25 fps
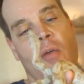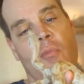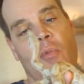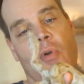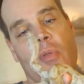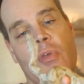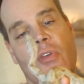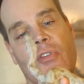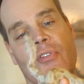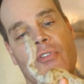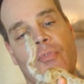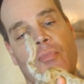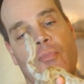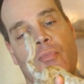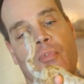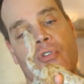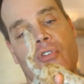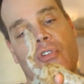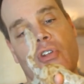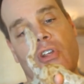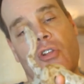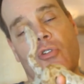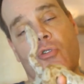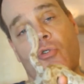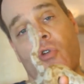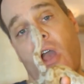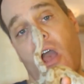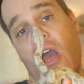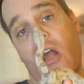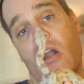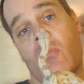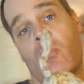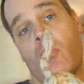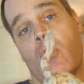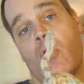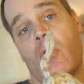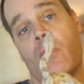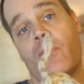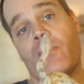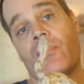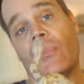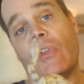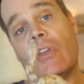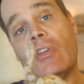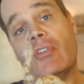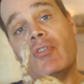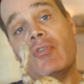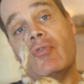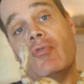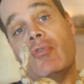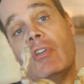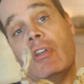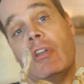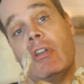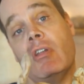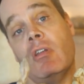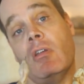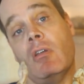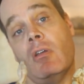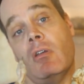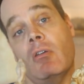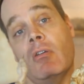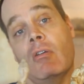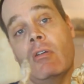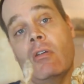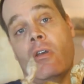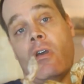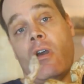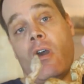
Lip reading: But this particular animal is feeding